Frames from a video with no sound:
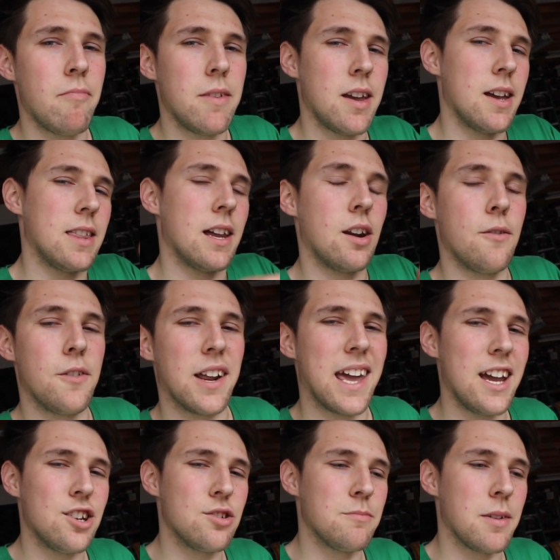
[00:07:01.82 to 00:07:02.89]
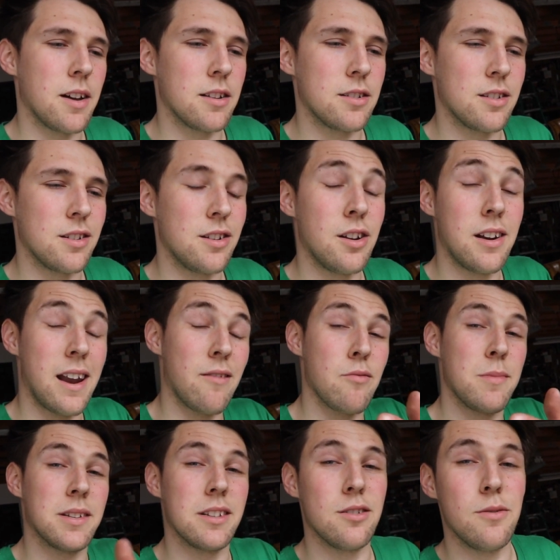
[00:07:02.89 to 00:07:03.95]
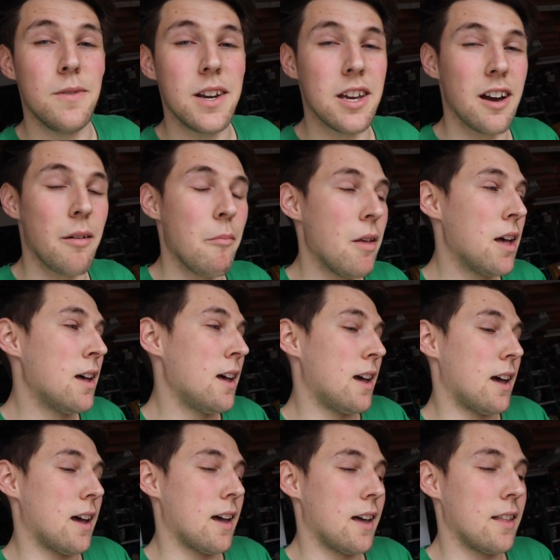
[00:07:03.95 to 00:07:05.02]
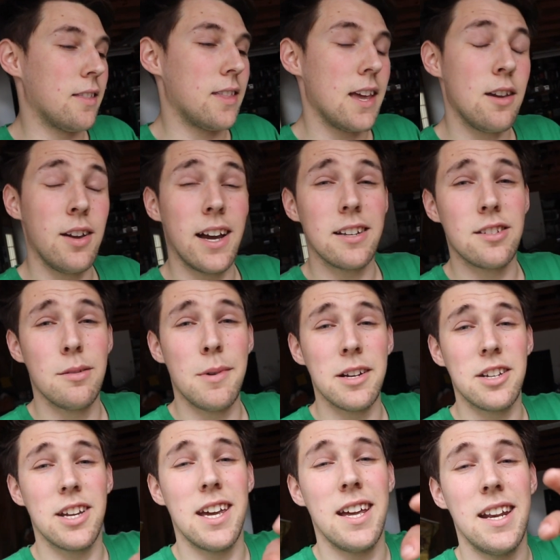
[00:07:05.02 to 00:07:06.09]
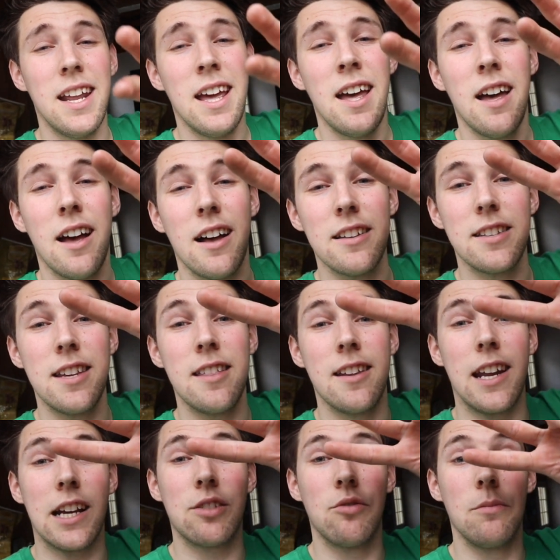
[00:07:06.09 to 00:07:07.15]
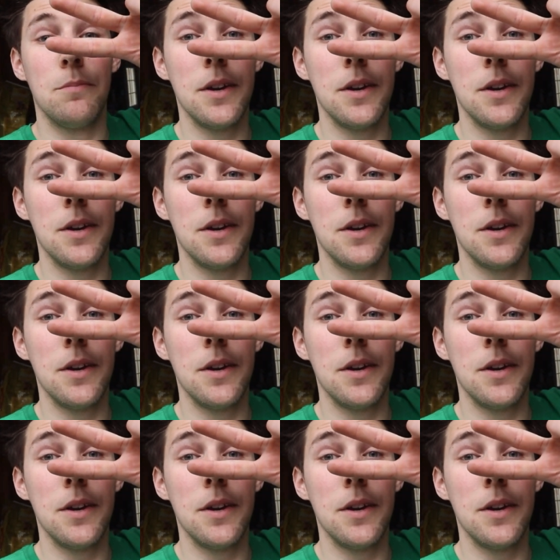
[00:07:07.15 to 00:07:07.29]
hit that notification bell so you don't never miss a new video. And thank you guys so much again. I'll see you in the next one.